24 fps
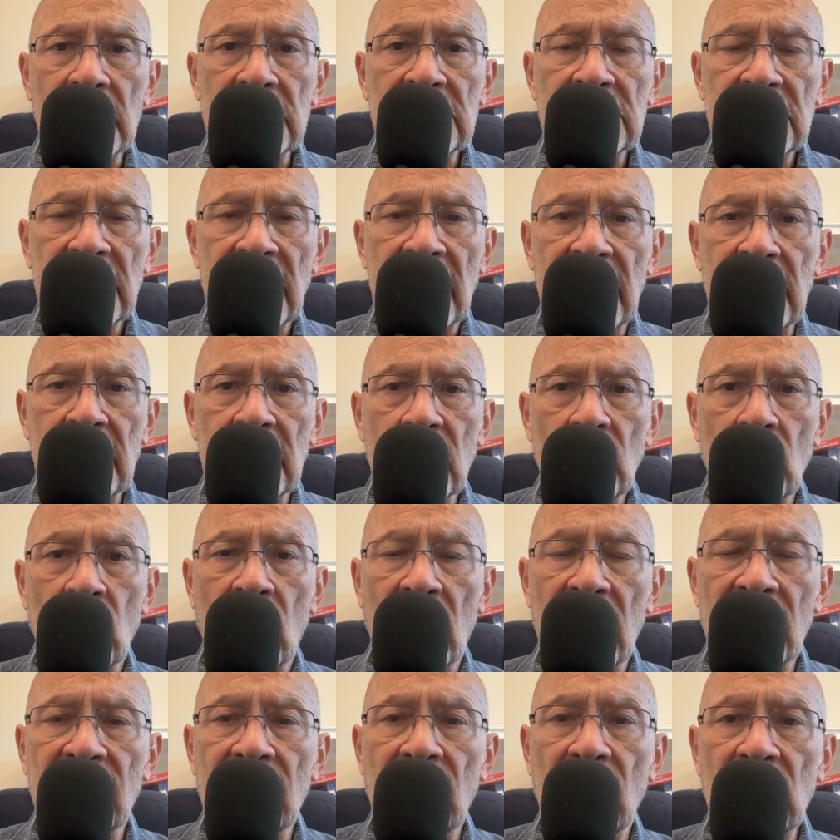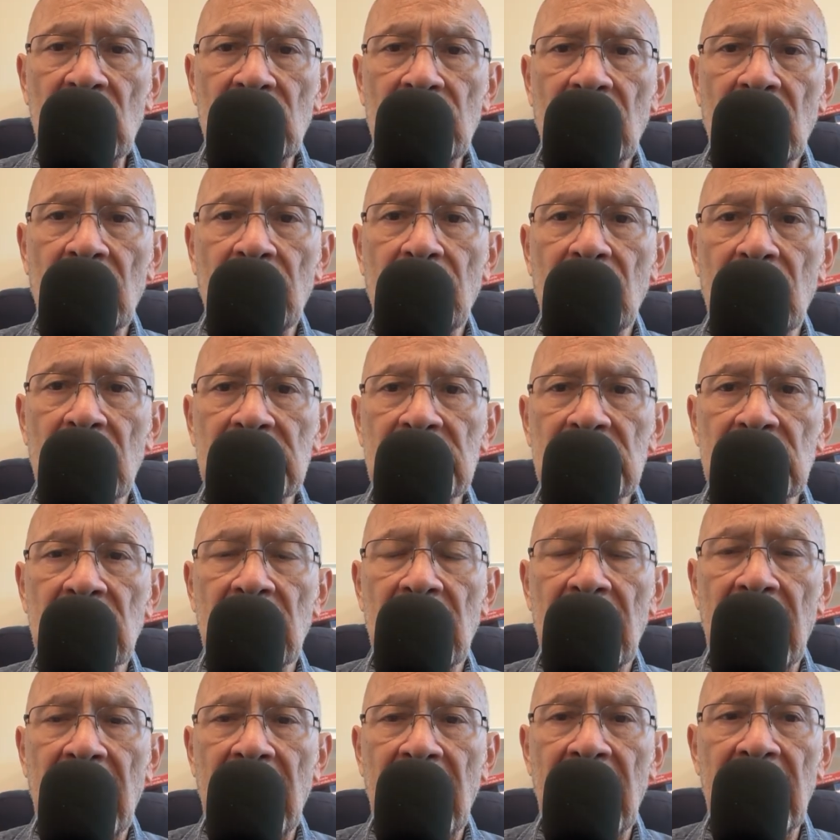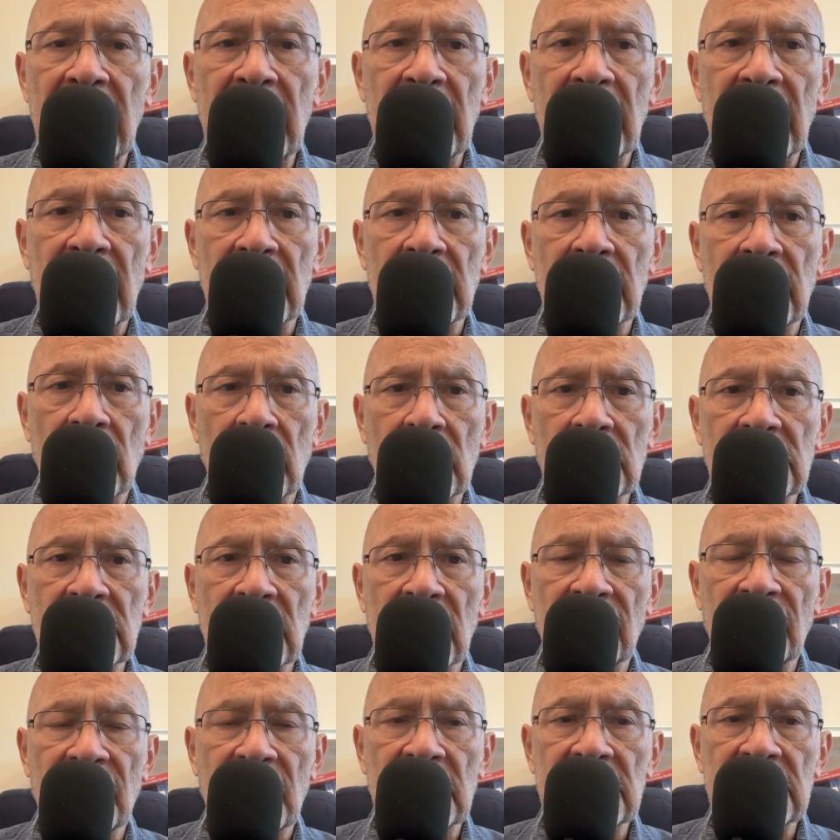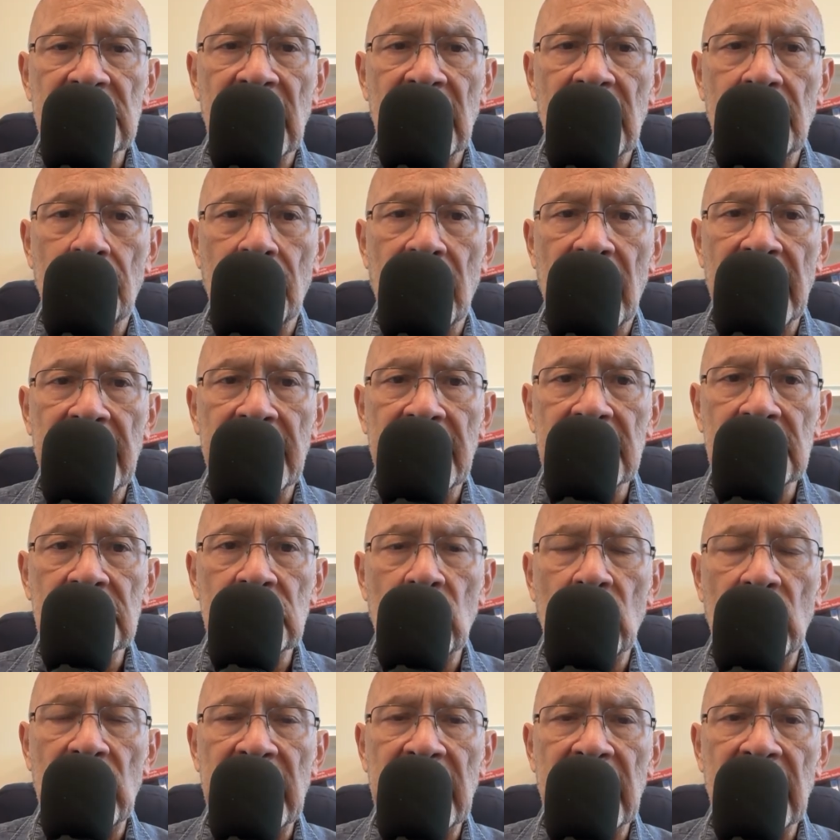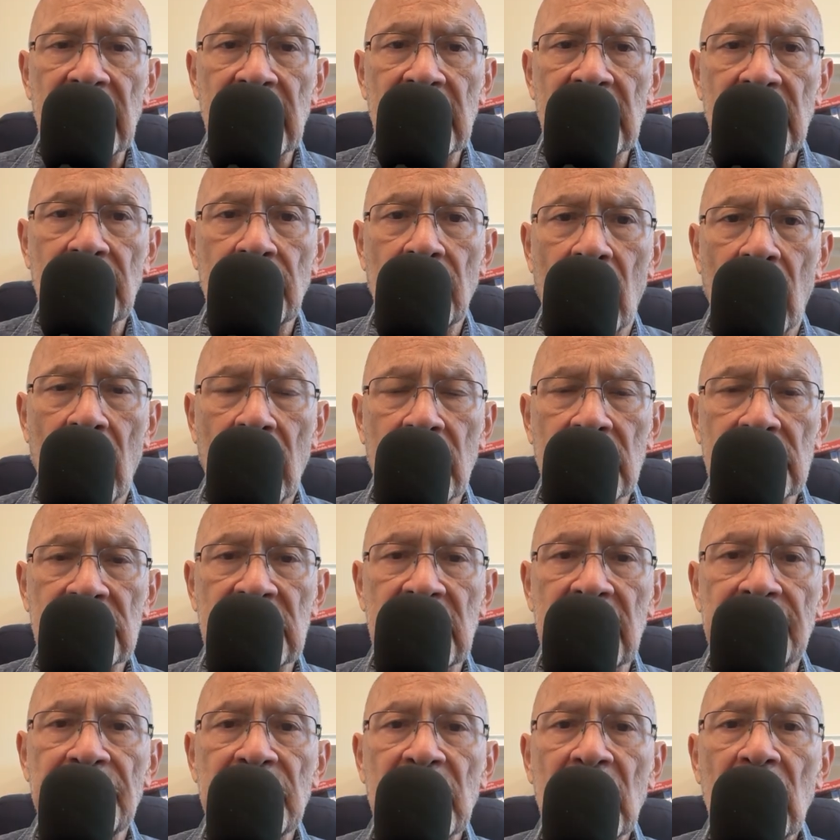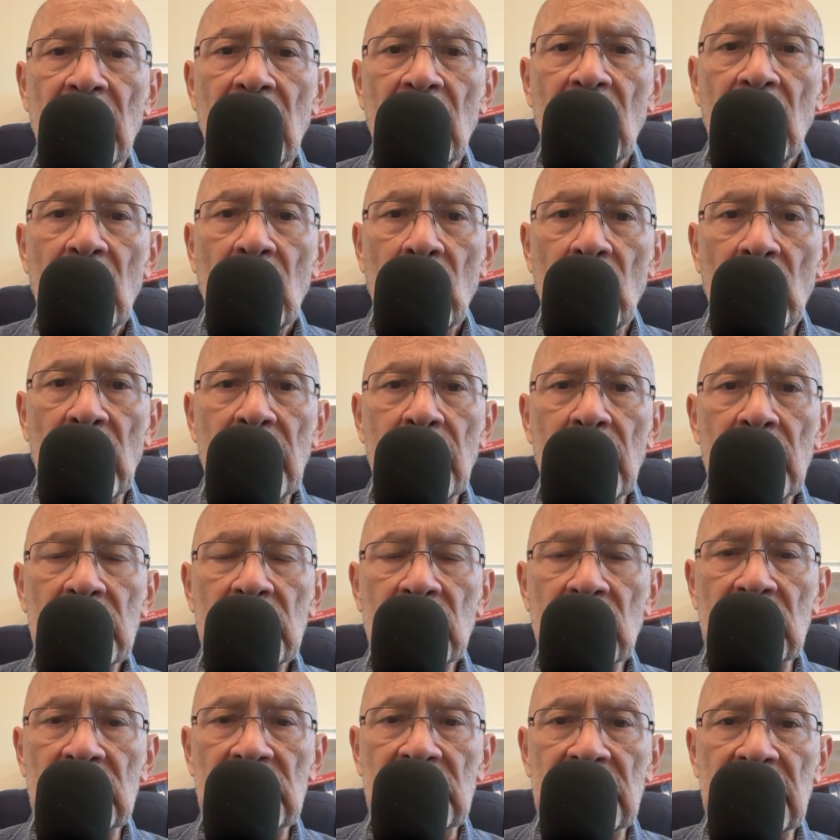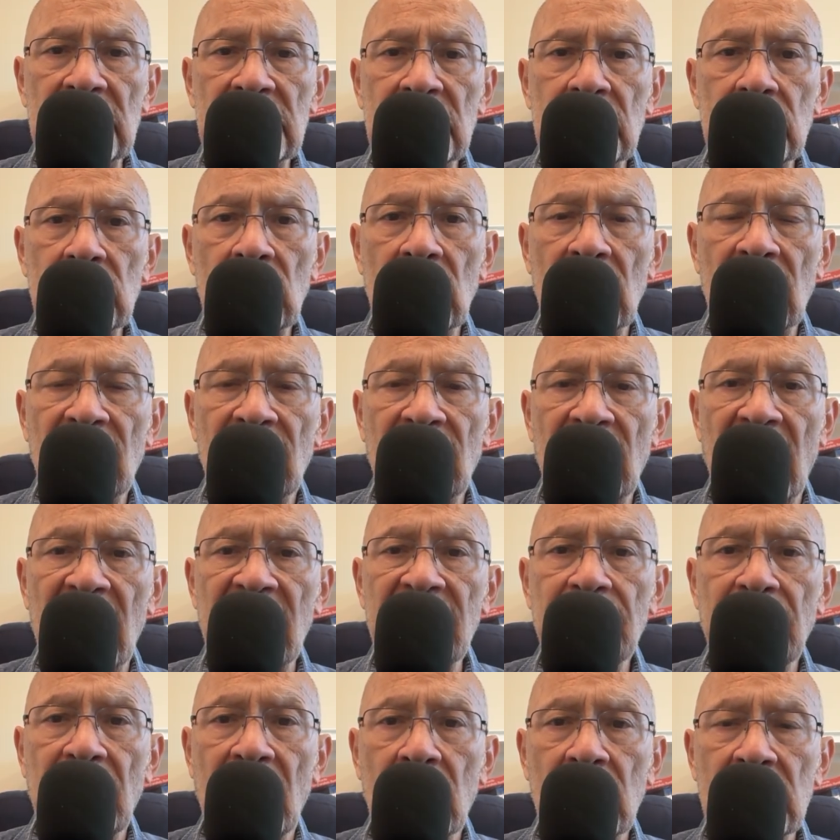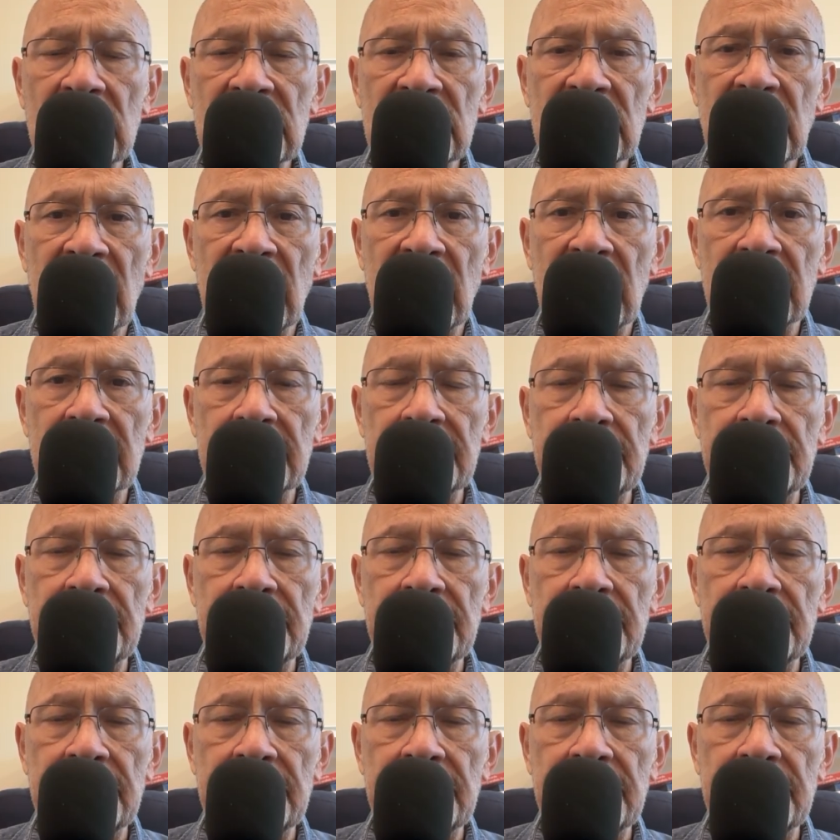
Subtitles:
state, one vote per person, A, adult suffrage, and minus weakening democracy, we would transition to a five-power state,